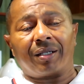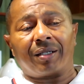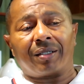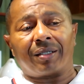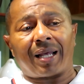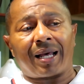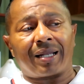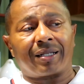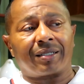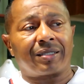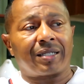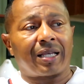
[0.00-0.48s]
a
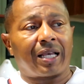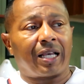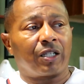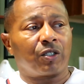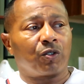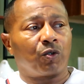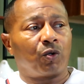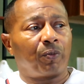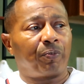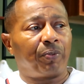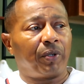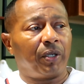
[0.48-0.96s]
lot of
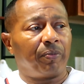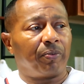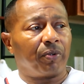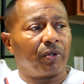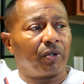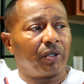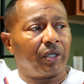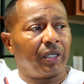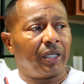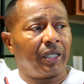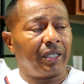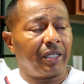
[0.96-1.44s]
times when
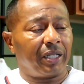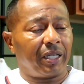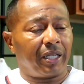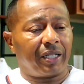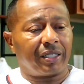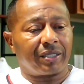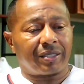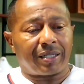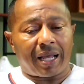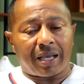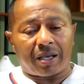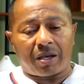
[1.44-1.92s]
people in
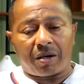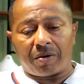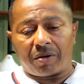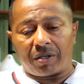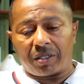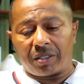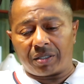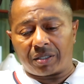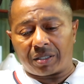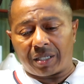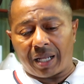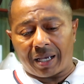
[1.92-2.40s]
there, it's like a,
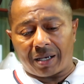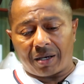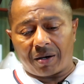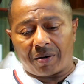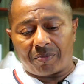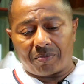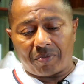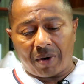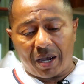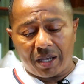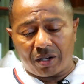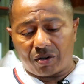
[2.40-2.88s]
it's like
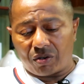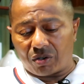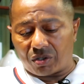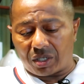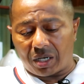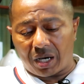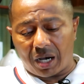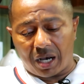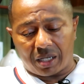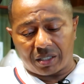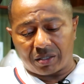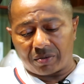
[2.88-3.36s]
a
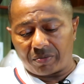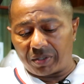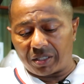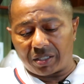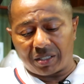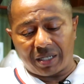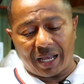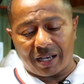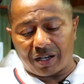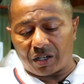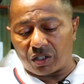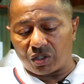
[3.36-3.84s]
microcosm.
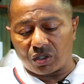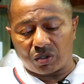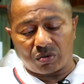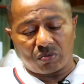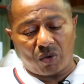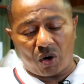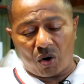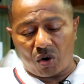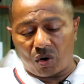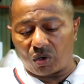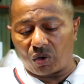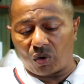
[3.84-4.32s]
It's like a
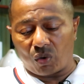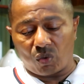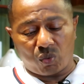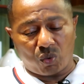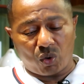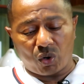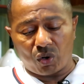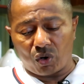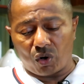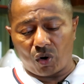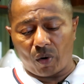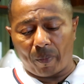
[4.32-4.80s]
smaller
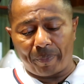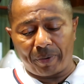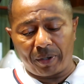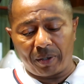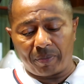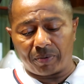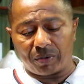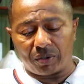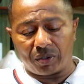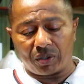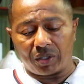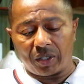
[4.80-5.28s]
world.
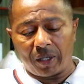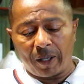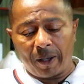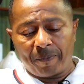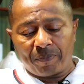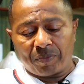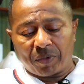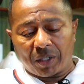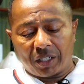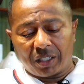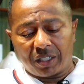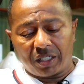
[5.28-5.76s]
People
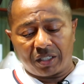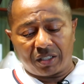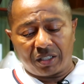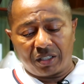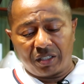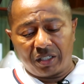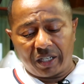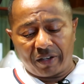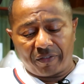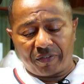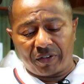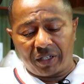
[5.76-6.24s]
is
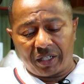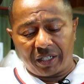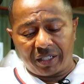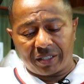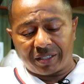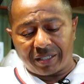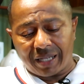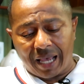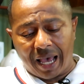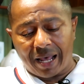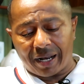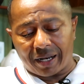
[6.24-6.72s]
living
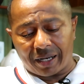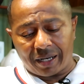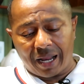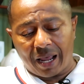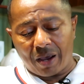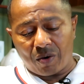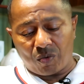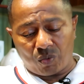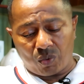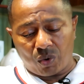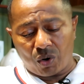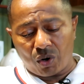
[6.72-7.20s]
inside of
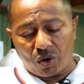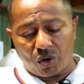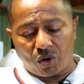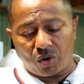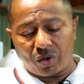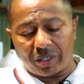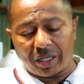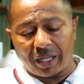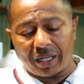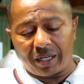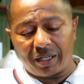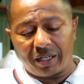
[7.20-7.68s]
that
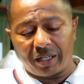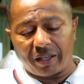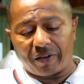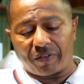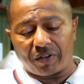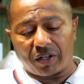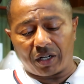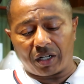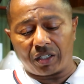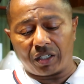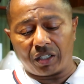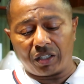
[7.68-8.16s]
world and they
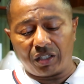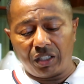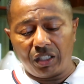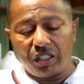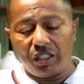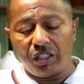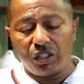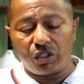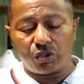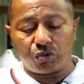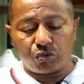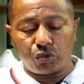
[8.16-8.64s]
living under
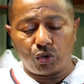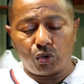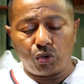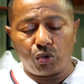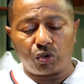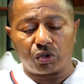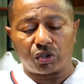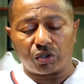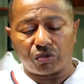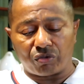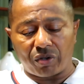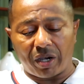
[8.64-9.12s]
these
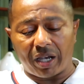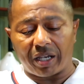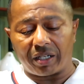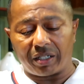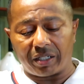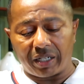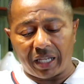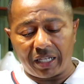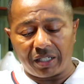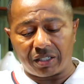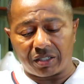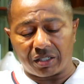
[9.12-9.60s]
rules and
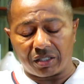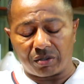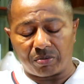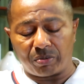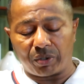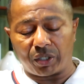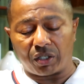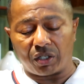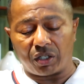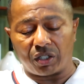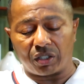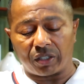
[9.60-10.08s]
regulations
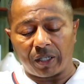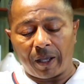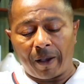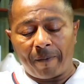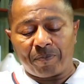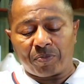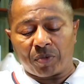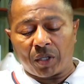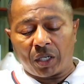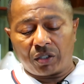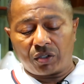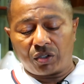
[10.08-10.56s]
because
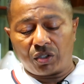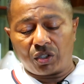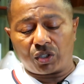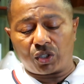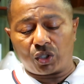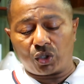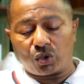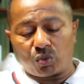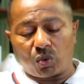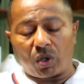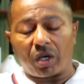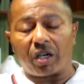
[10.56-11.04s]

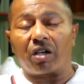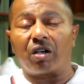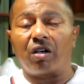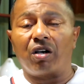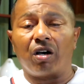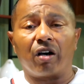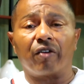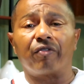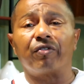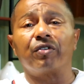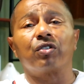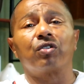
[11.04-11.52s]
this is what
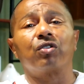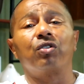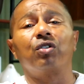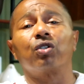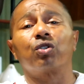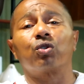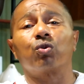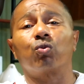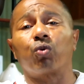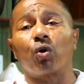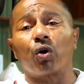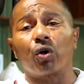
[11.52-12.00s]
governs
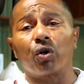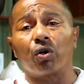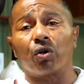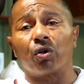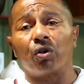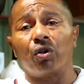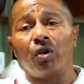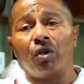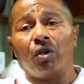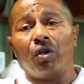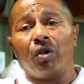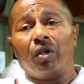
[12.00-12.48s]
this
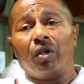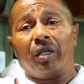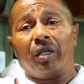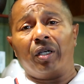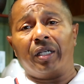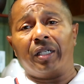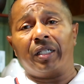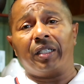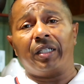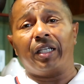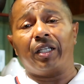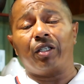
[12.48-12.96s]
world.
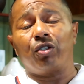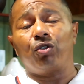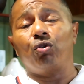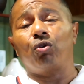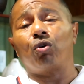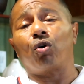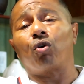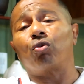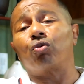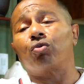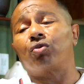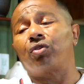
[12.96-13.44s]
And then
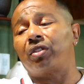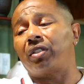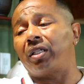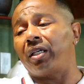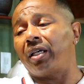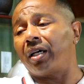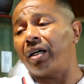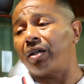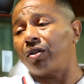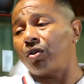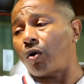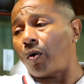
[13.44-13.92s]
you don't
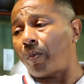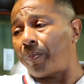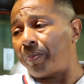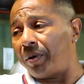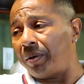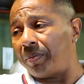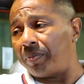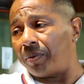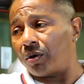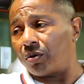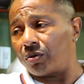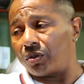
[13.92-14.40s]
tell your
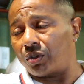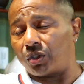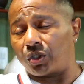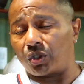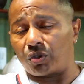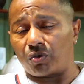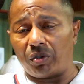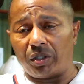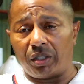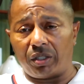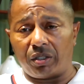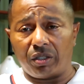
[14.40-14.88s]
people on the
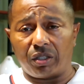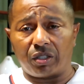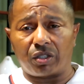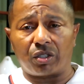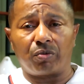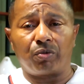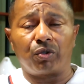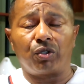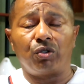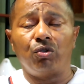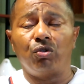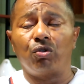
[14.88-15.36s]
street
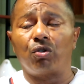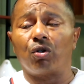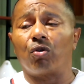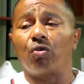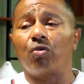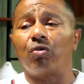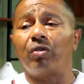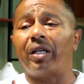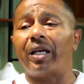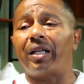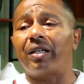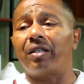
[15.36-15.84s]
this. You
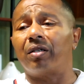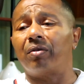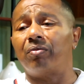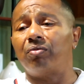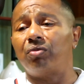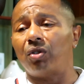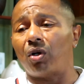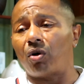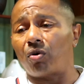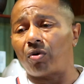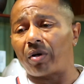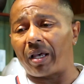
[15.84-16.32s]
don't let
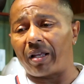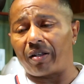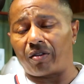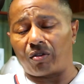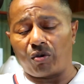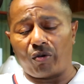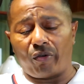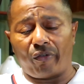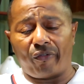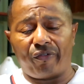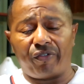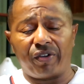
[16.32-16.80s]
them know
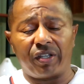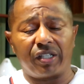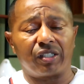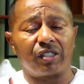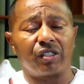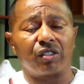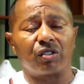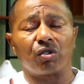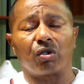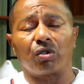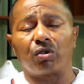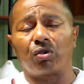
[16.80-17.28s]
that through
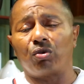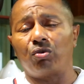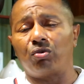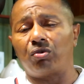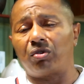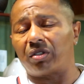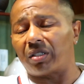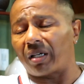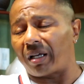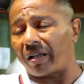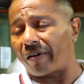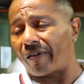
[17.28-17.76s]
visits or
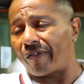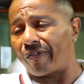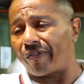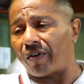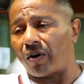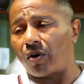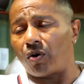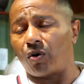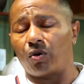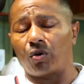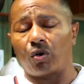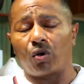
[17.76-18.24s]
through
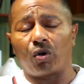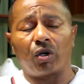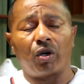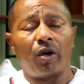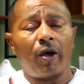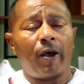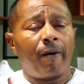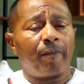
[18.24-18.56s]
telephone or